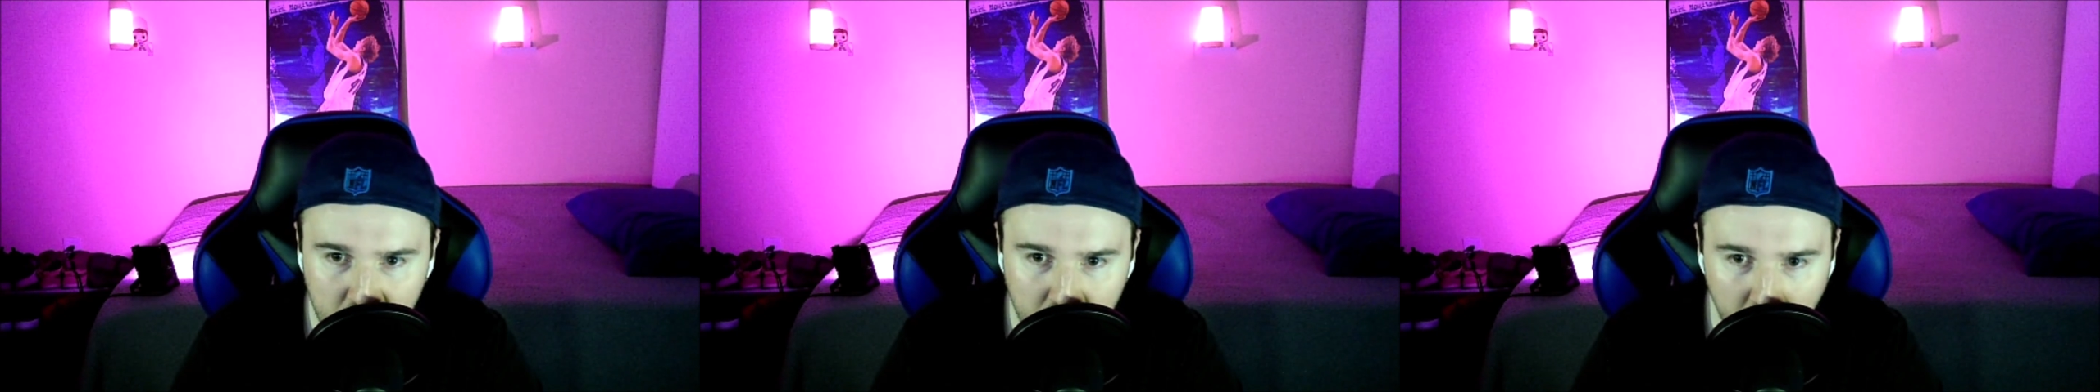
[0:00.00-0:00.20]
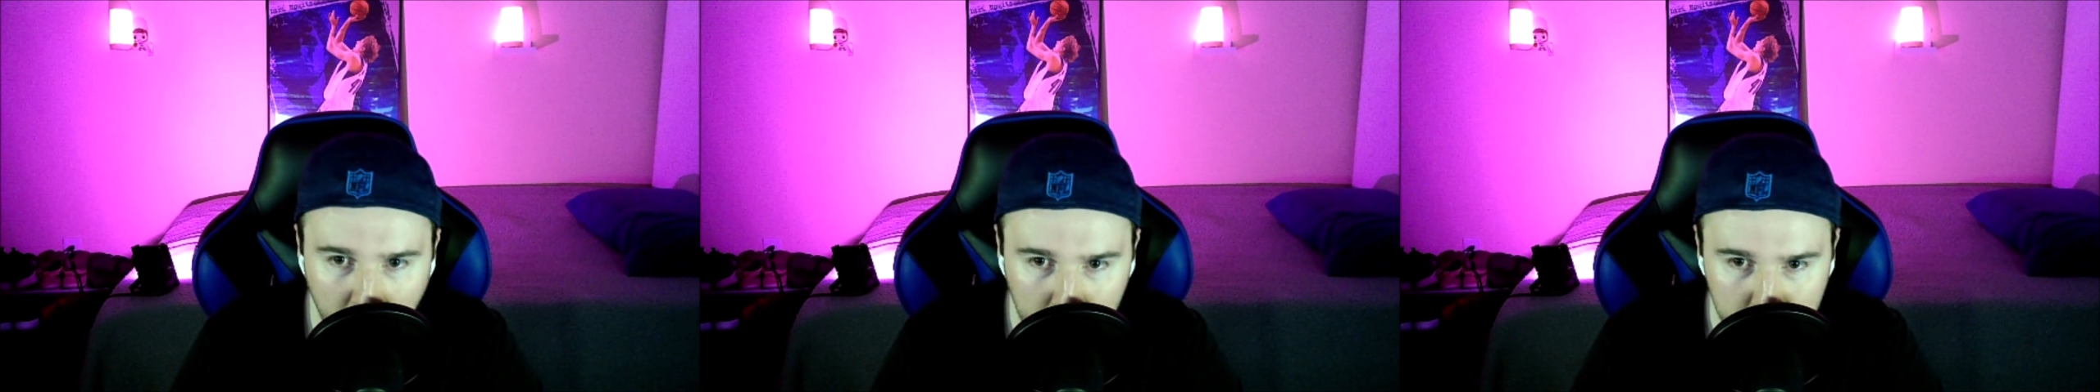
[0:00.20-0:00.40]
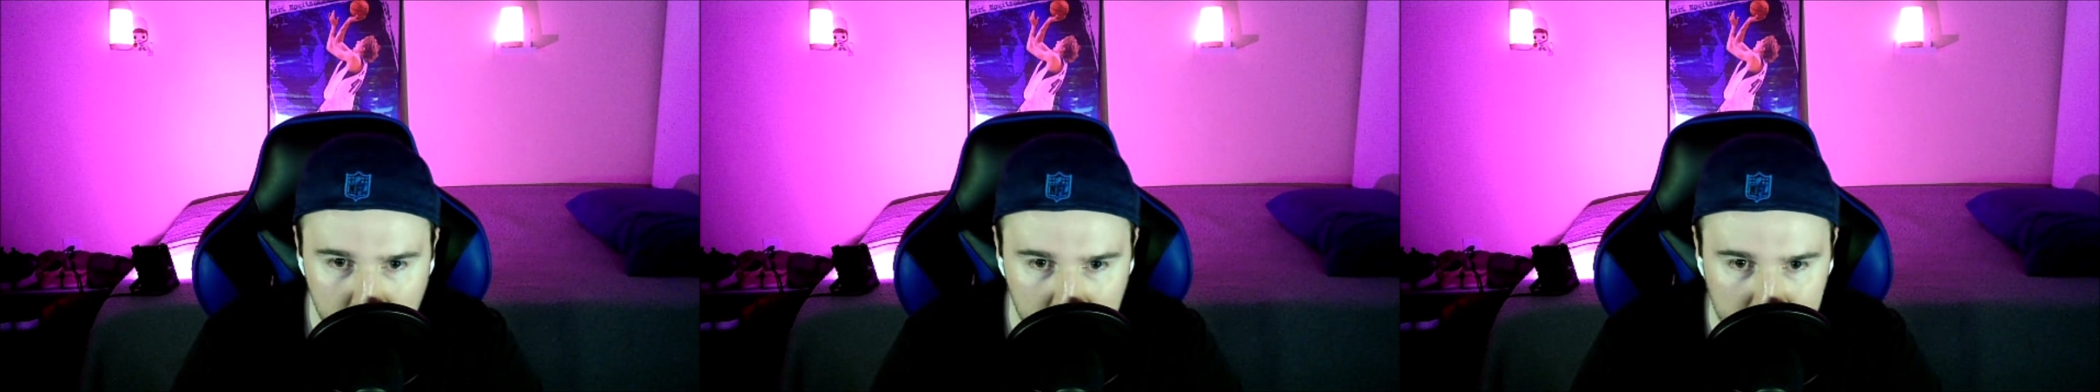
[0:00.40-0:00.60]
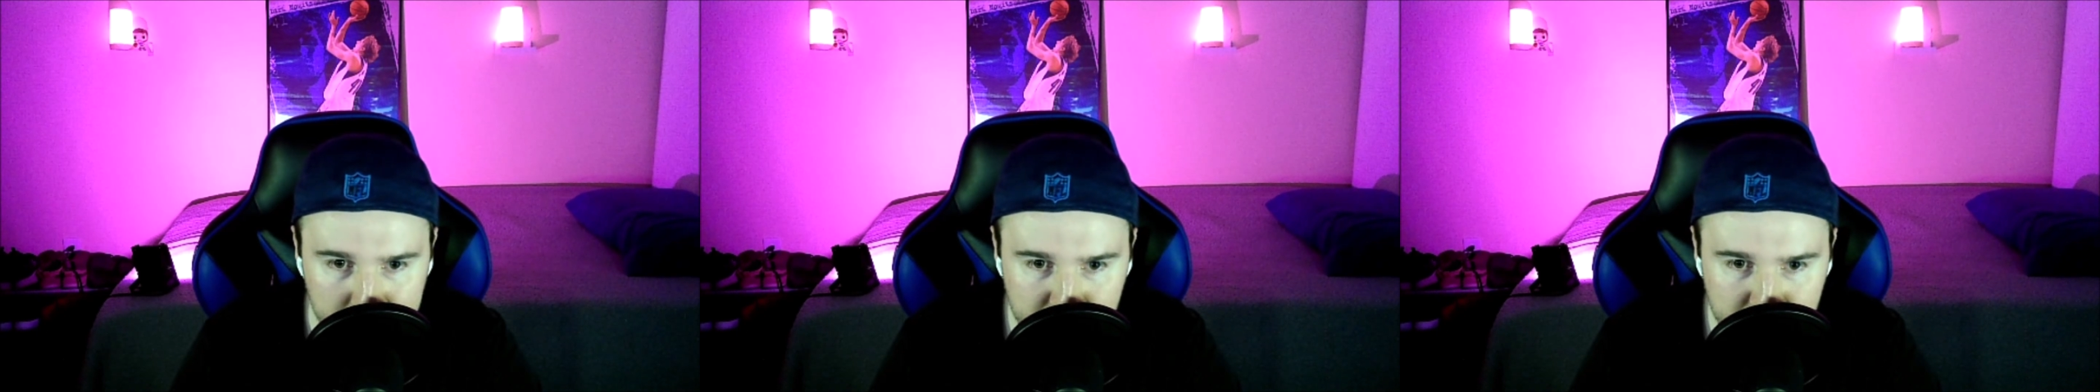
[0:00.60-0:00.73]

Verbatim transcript: Colorado